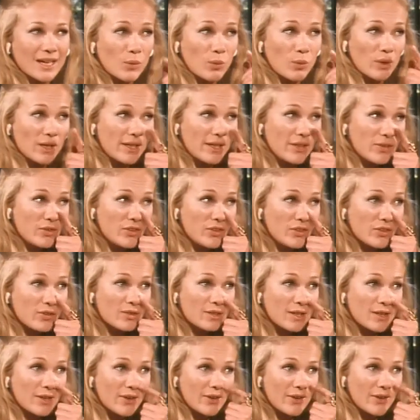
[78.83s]
Yeah, well, you do
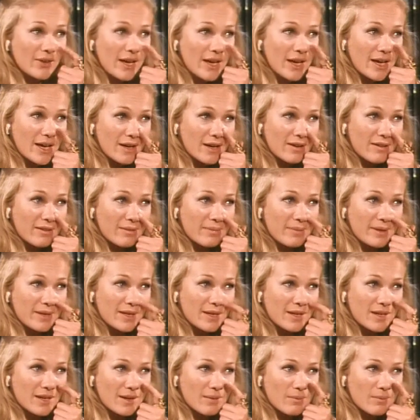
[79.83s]
learn how to
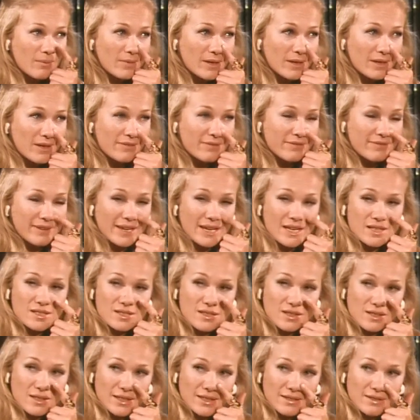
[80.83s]
become
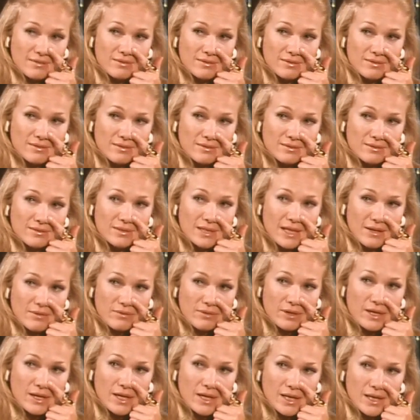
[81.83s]
facile
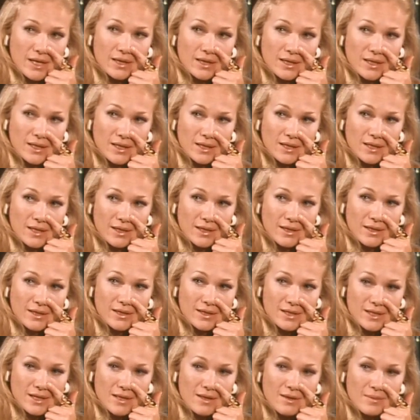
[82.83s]
at reading
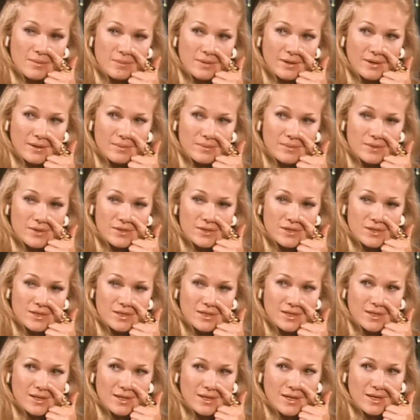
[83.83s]
the teleprompters.
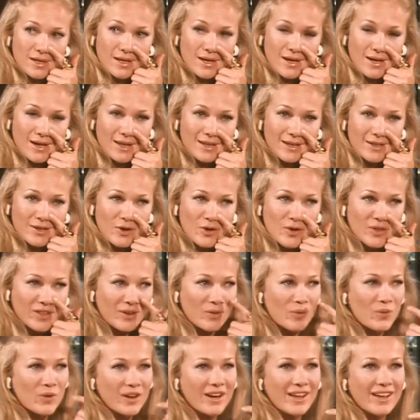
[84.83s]
I know
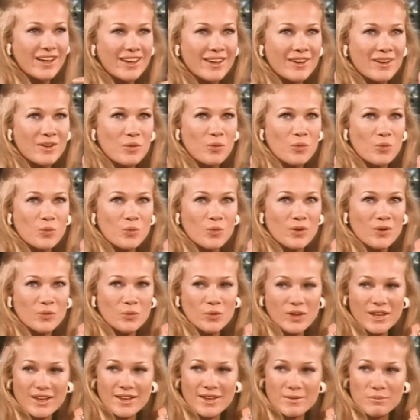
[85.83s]
that
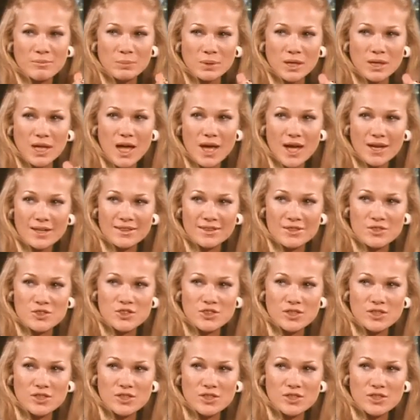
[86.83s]
when we block the